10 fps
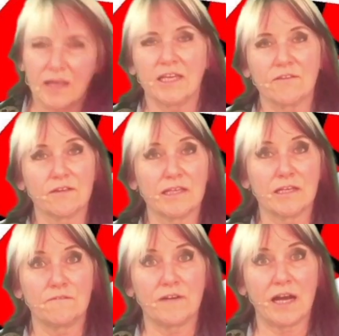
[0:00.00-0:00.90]
Give it a
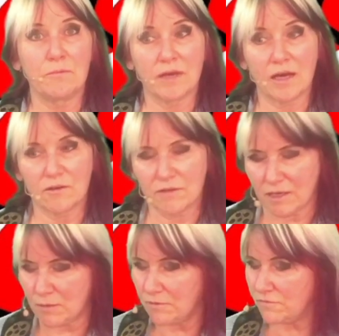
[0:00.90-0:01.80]
little vibrato
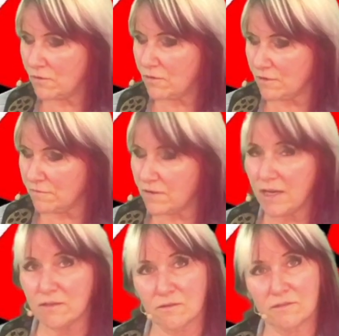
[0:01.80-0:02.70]
there before the
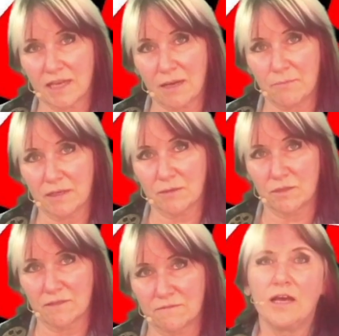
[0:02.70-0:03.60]
final tapping
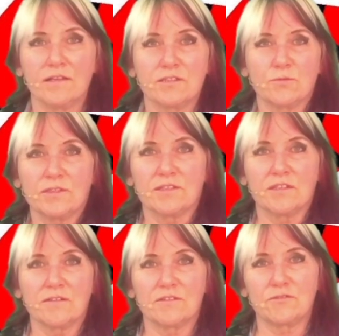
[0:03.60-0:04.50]
riff. This one's a
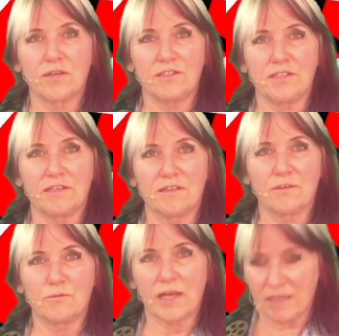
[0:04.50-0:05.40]
little stretchy. The
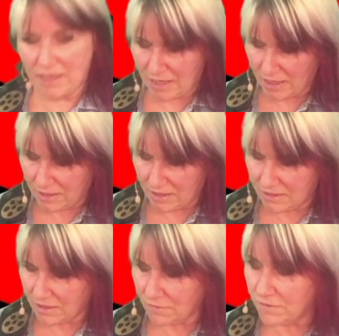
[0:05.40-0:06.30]
right hand
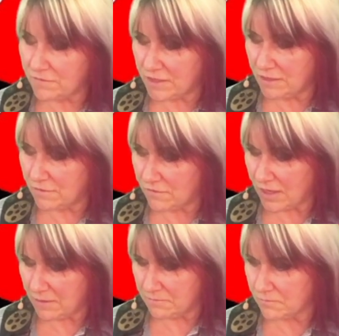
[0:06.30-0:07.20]
is at the 15th
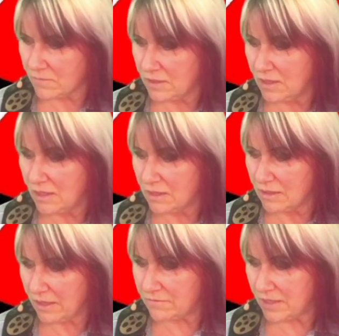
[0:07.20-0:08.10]
fret,
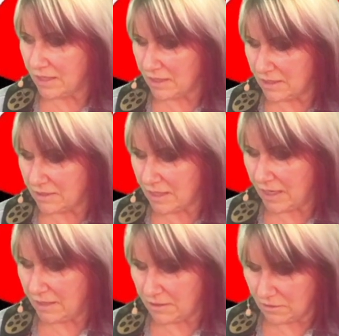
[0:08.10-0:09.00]
left hand at the
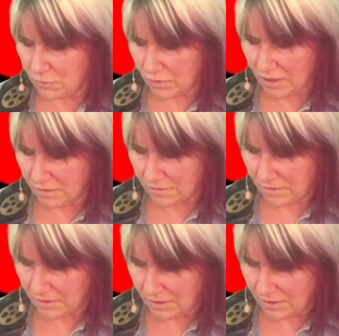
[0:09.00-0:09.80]
8th and 12th.